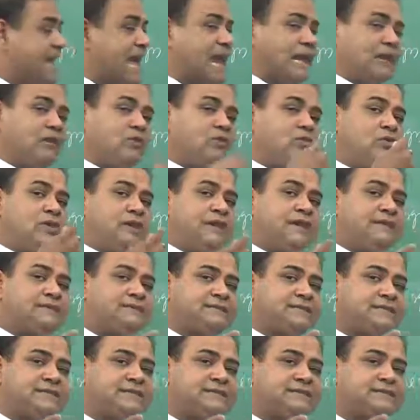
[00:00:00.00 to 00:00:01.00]

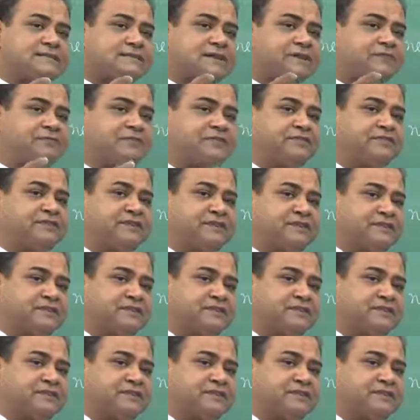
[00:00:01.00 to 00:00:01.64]
calculated surface